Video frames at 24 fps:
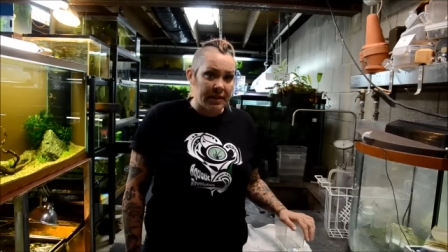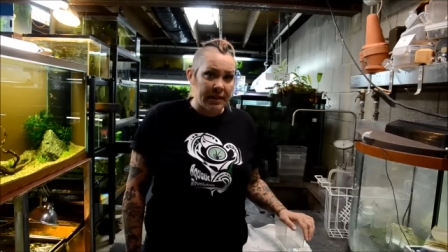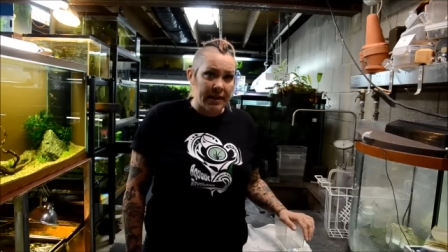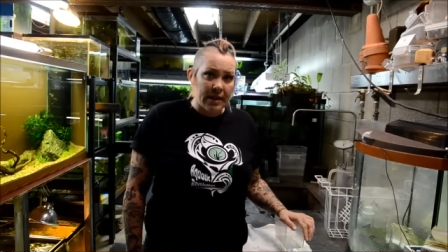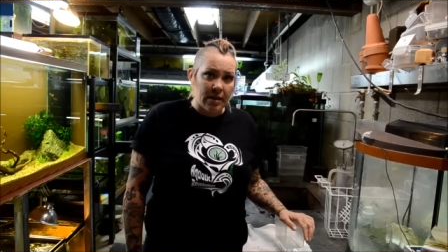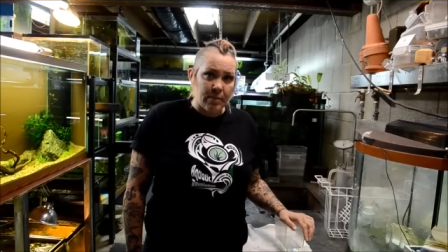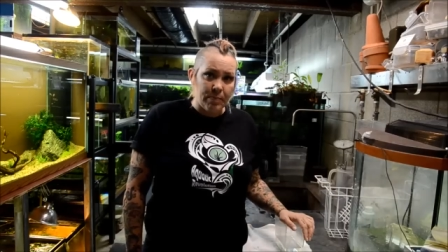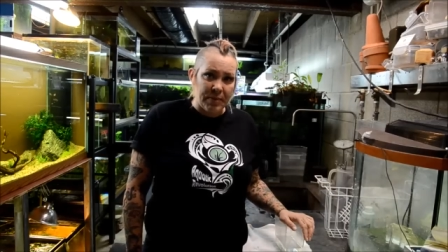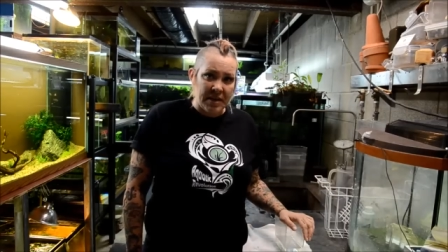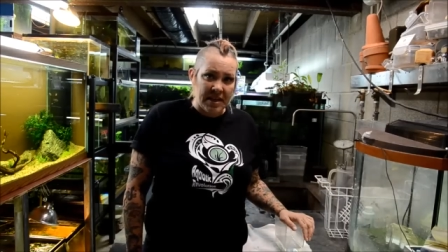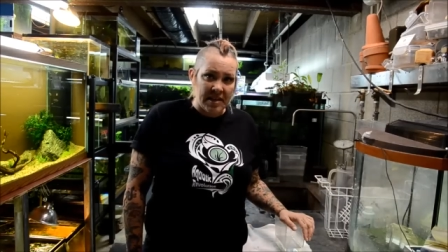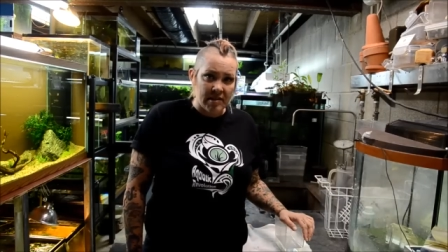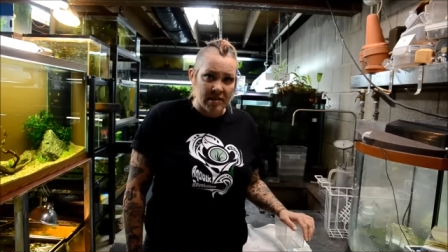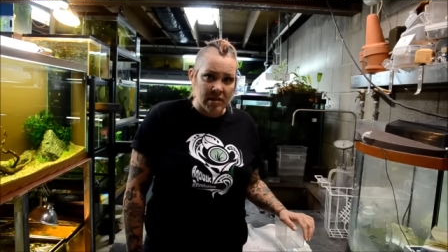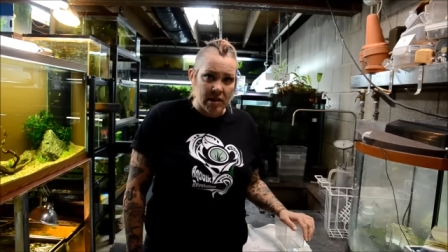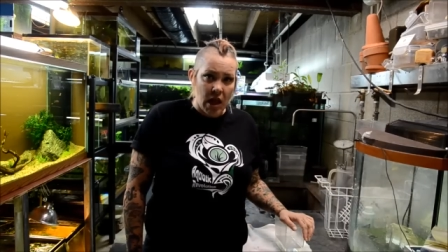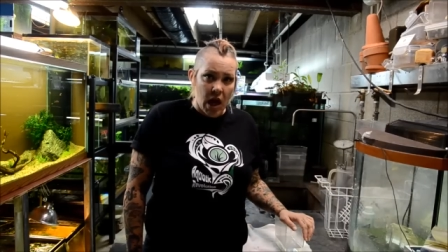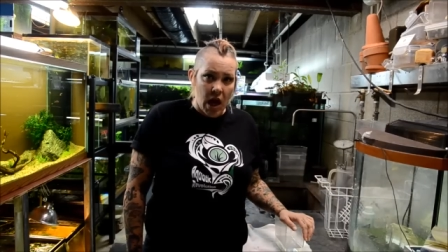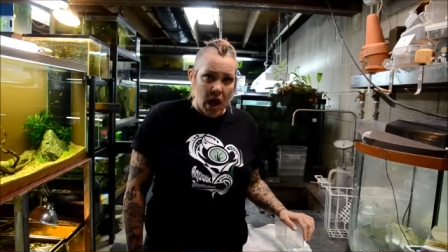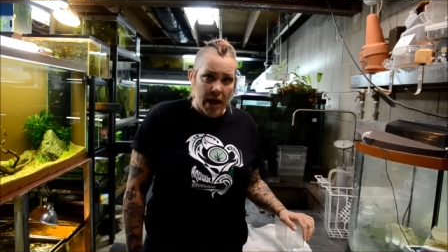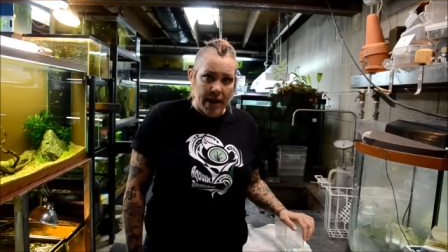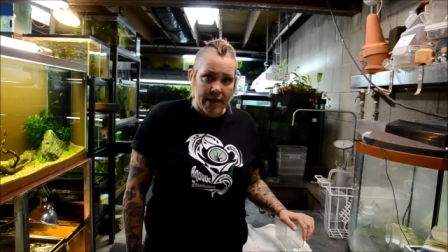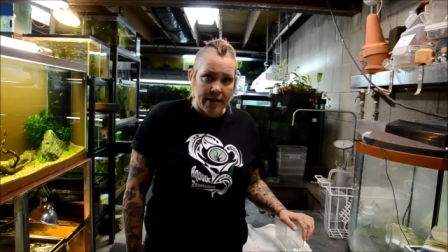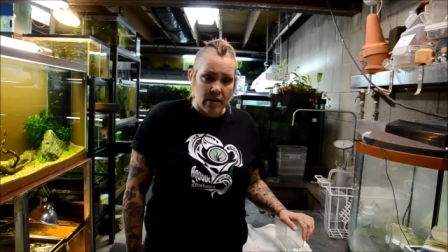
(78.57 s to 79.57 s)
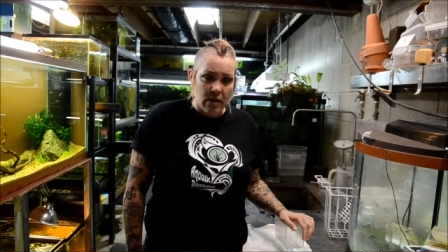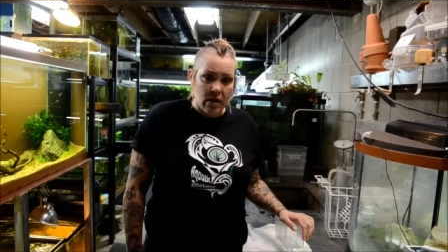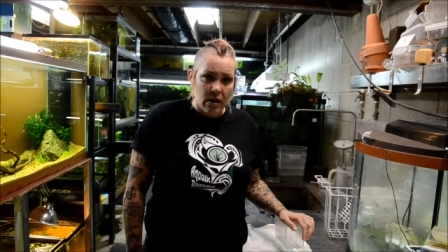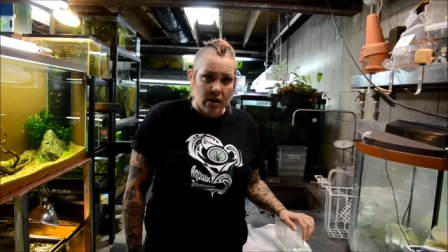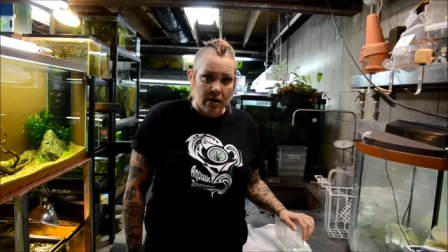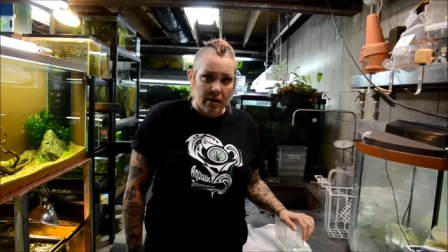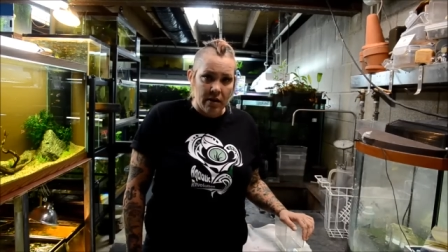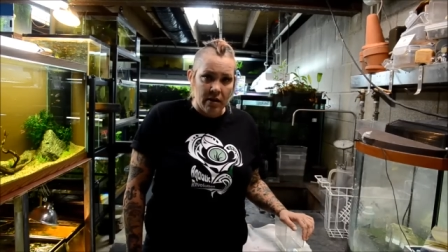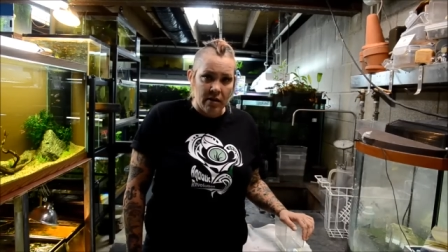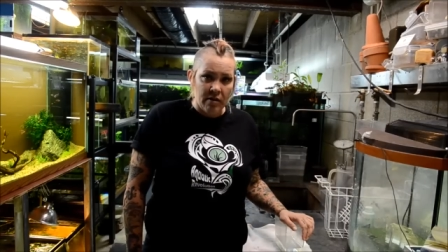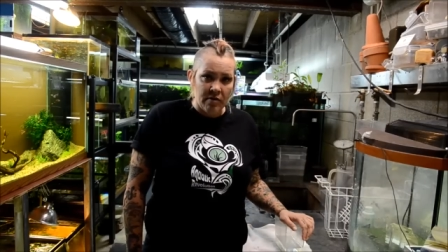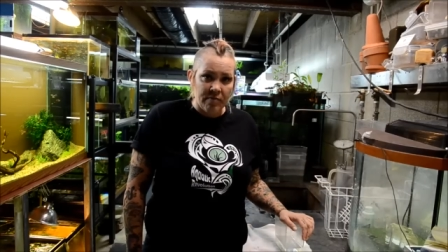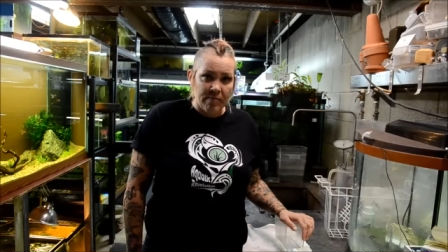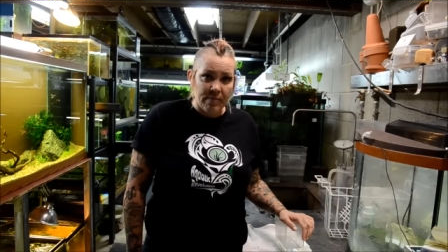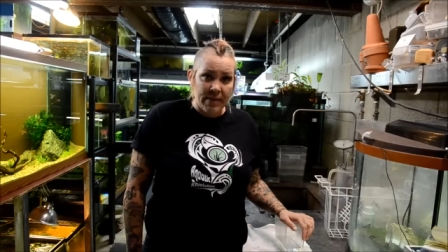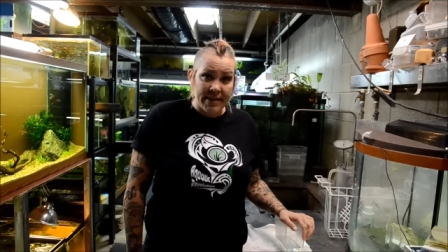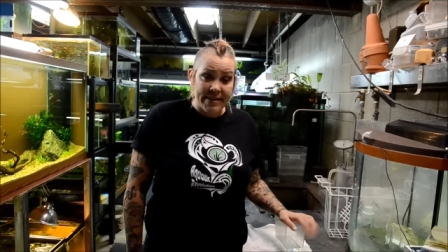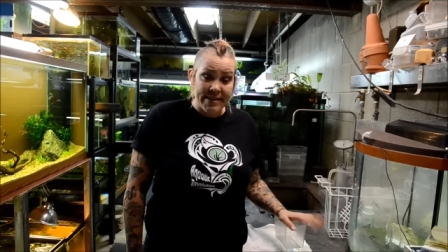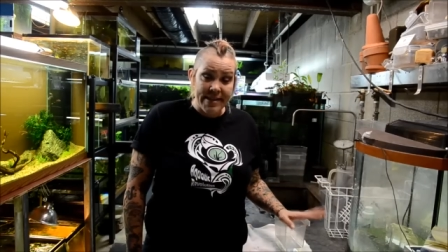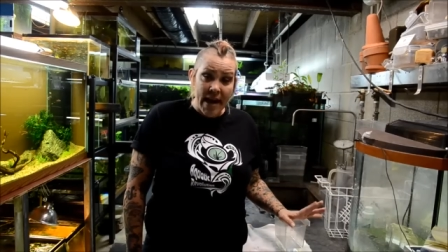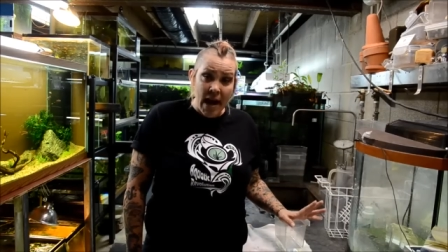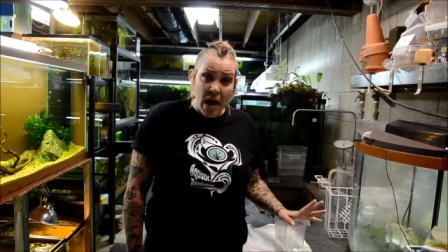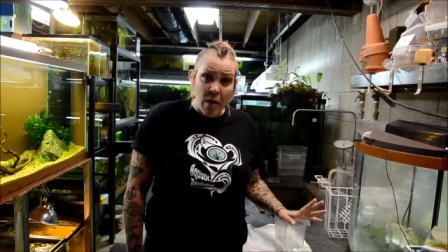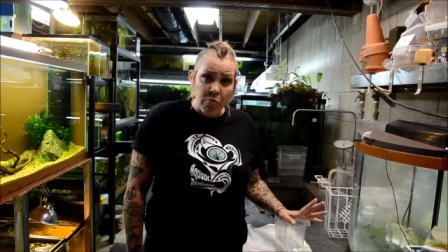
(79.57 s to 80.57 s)
get a baseline of my
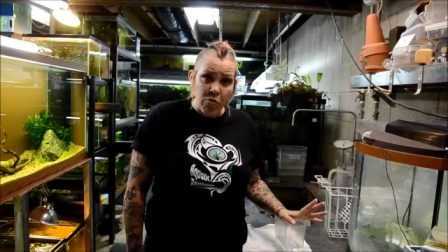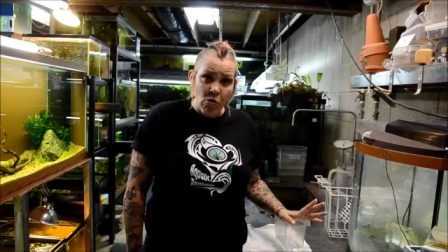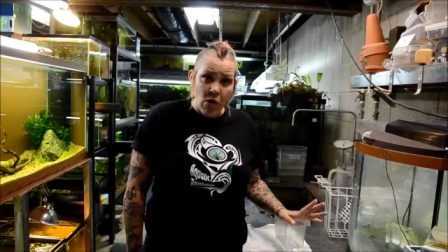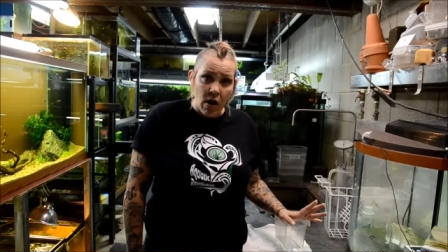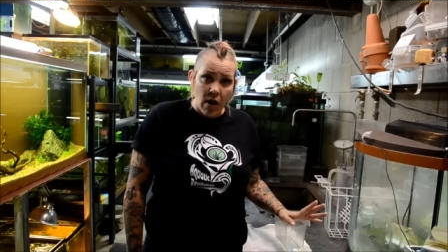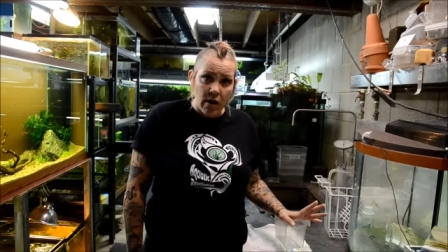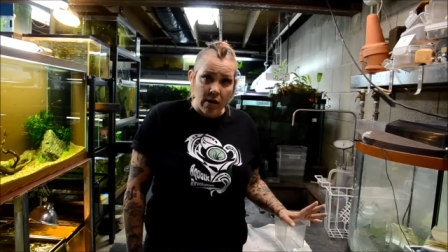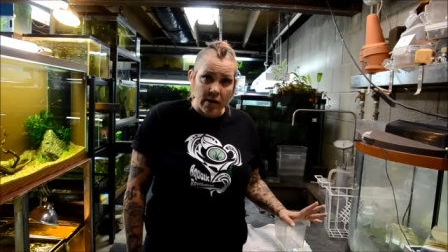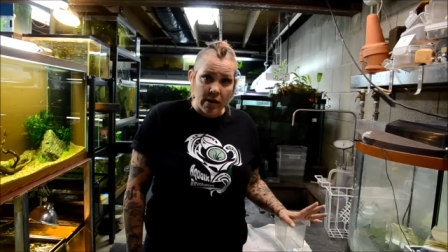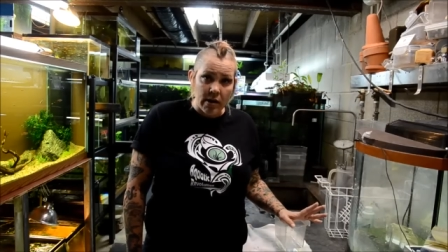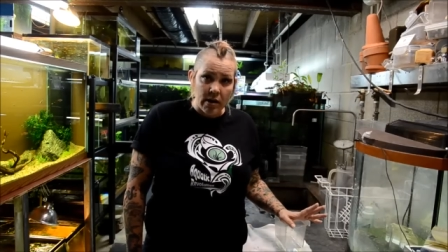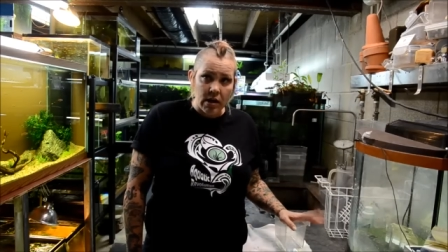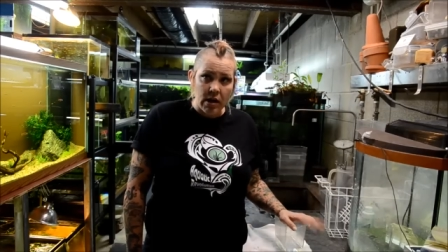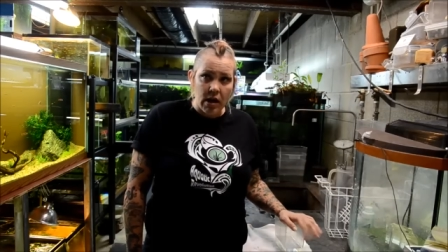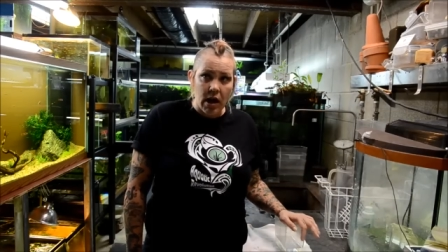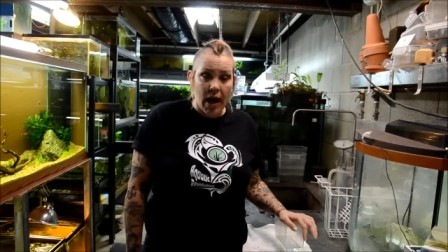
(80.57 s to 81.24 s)
tap water.